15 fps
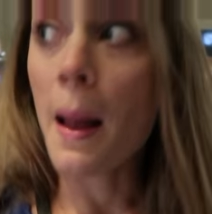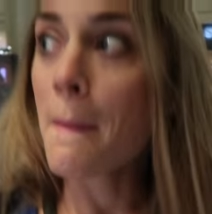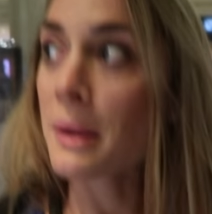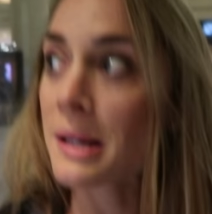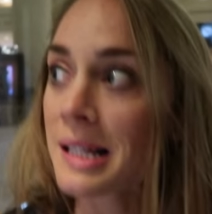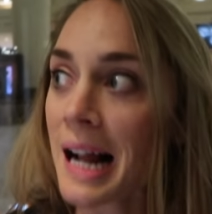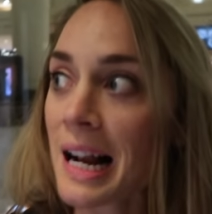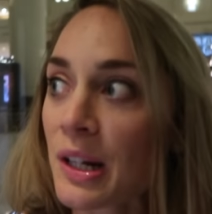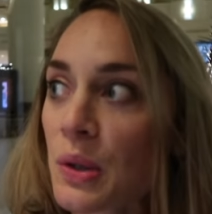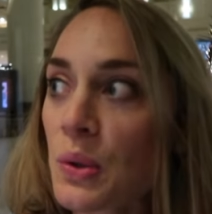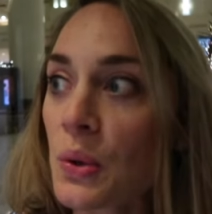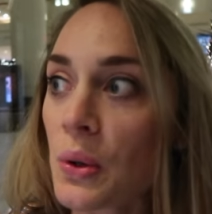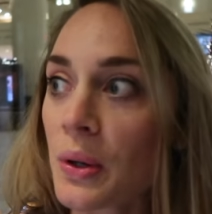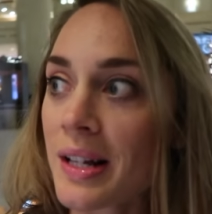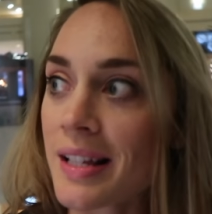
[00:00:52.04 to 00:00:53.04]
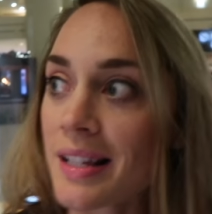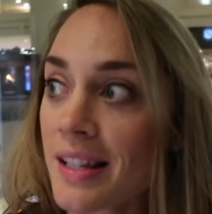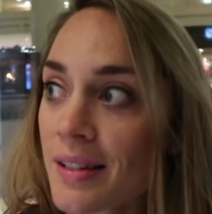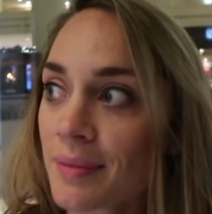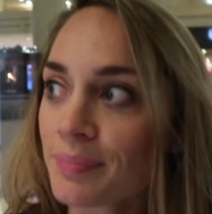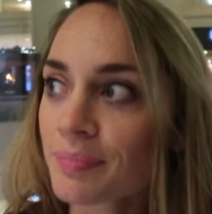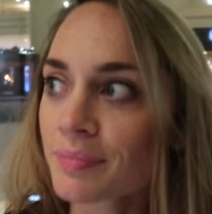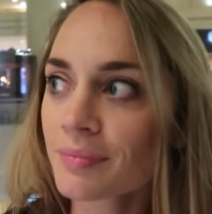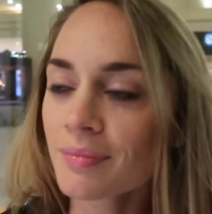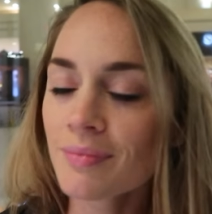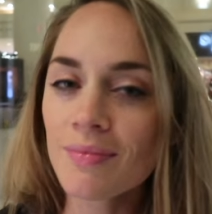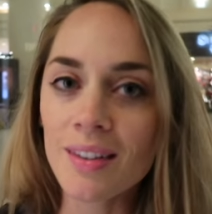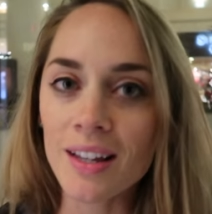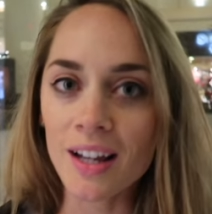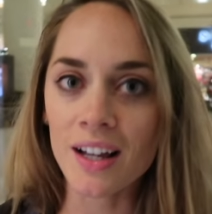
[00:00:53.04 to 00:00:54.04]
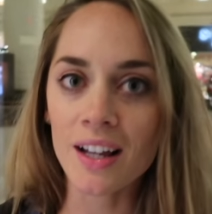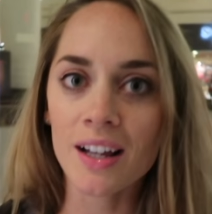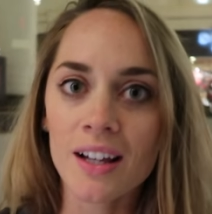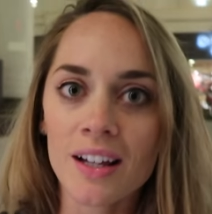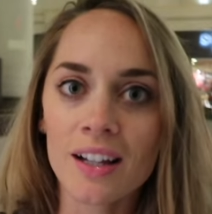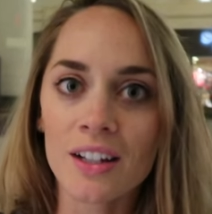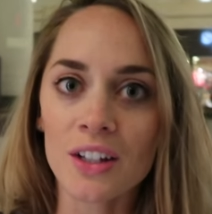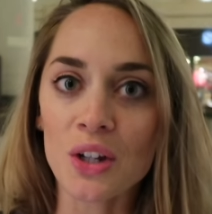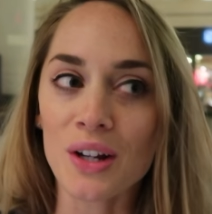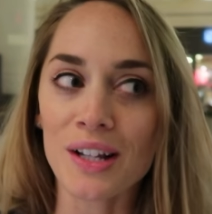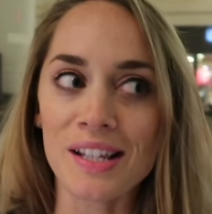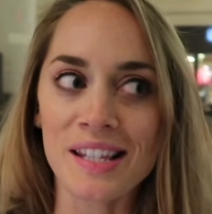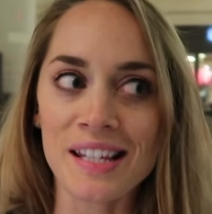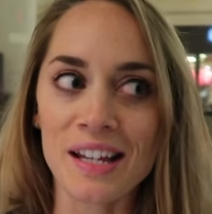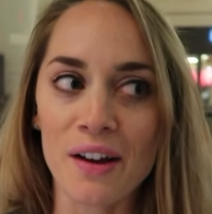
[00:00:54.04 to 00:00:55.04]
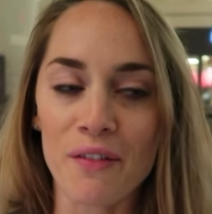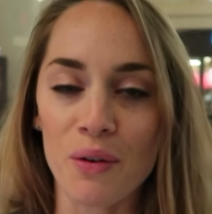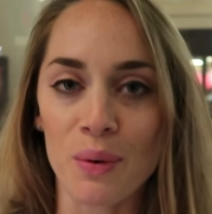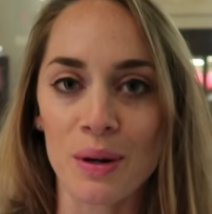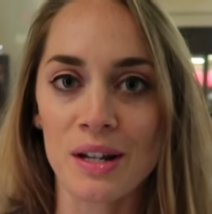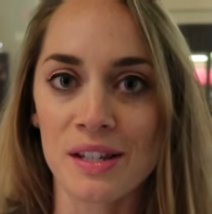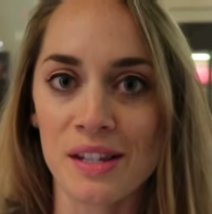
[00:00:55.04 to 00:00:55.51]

But it's kind of cool because you can see everyone